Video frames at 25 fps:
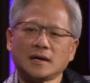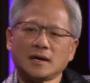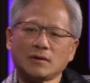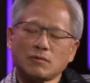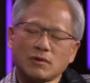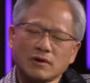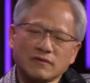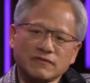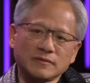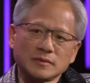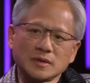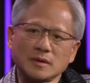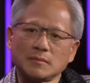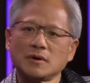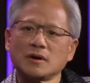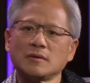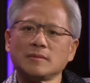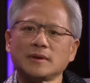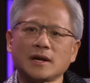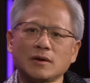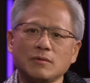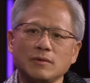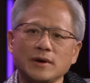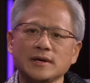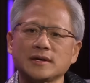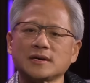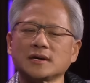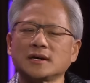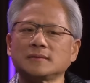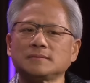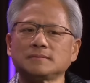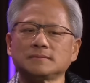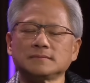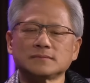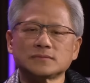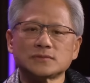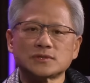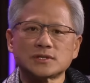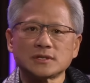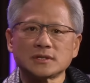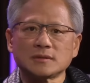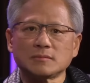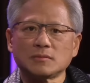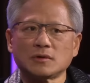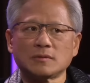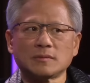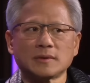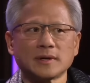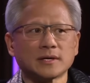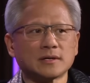I work from the moment I wake up to the
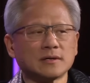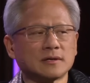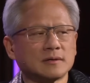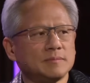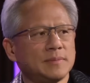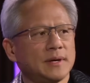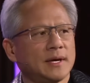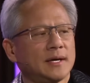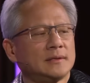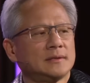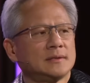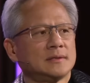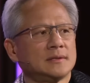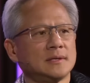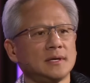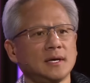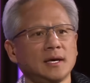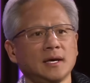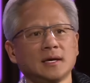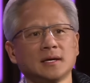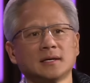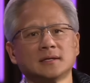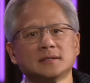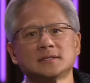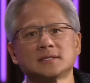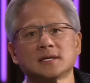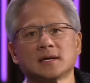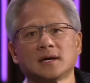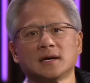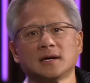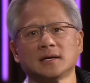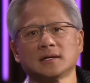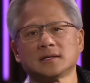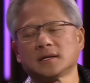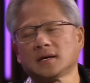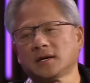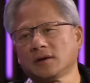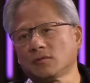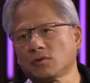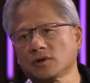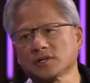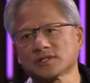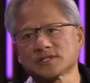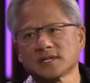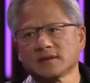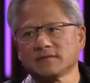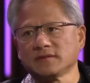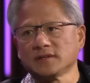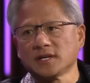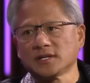moment I go to bed, and uh, I work
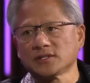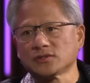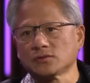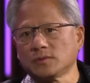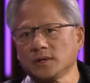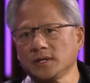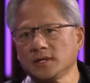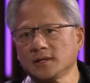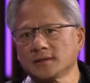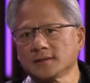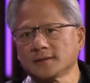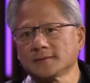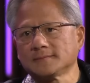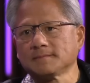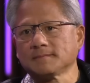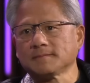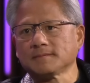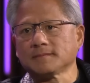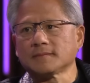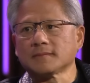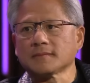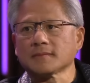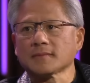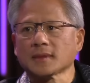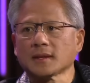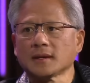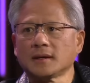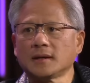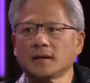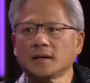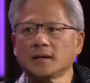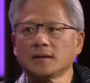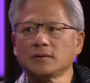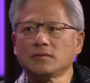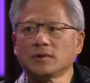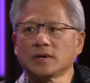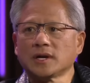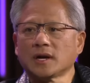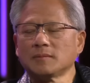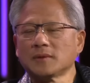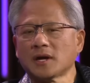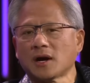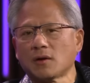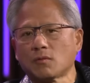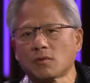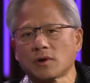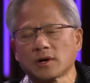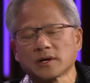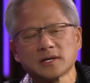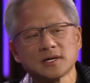seven days a week. Uh, when I'm
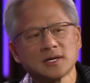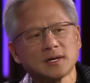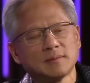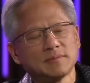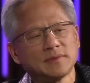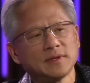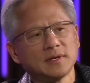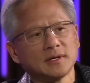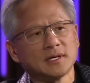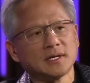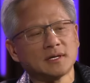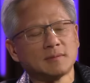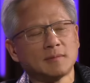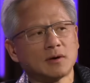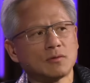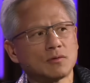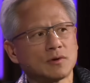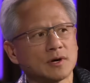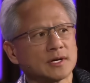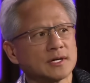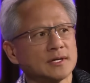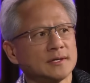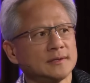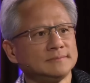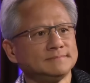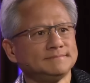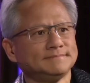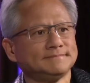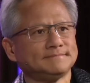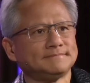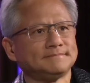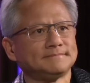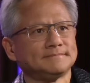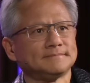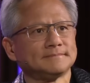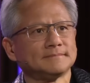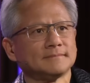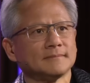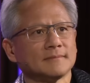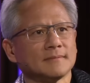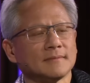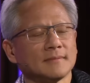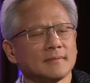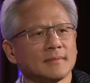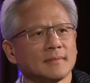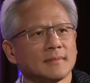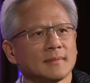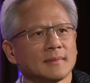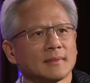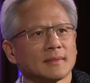not working, I'm thinking about working.
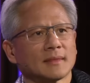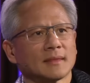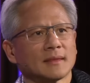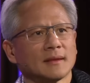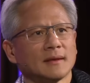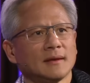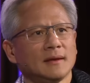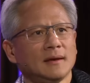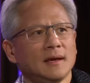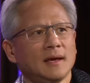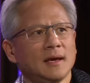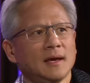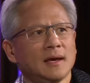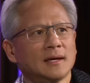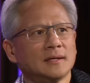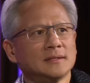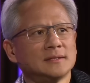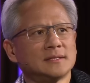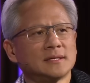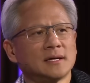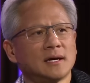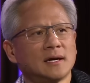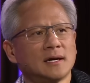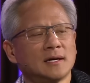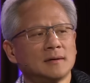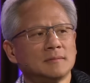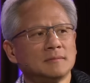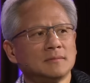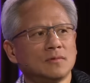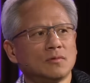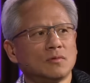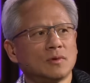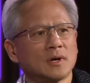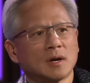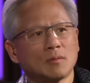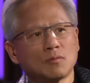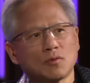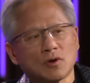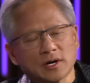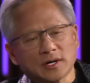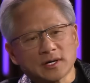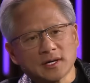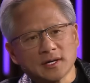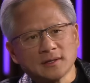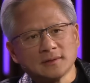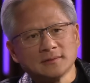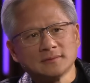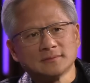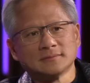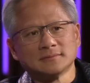And um, when I'm
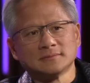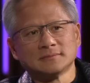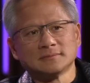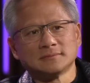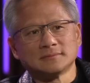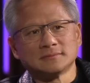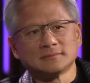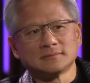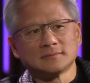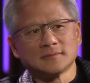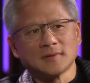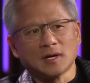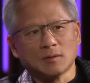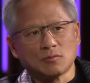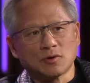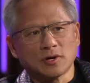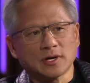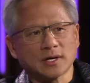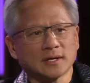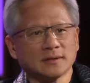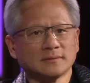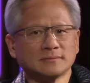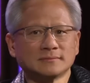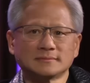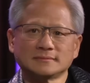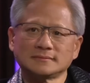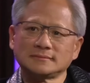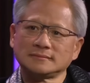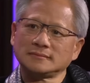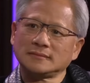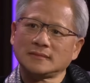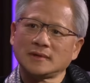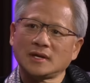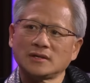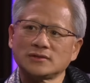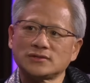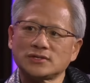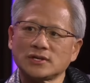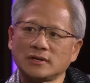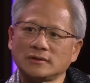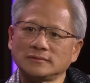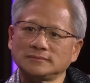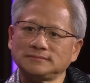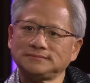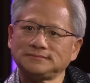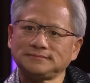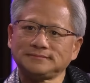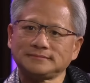working, I'm working. And so,